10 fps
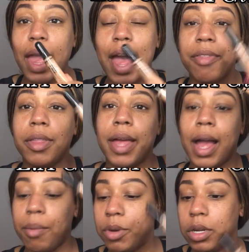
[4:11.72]
after
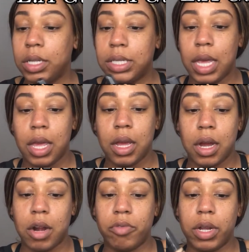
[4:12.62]
that, I'm gonna take
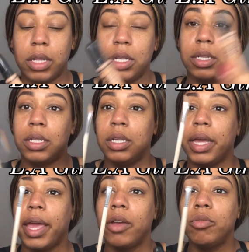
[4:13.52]
a regular
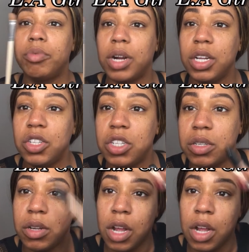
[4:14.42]
angle brush,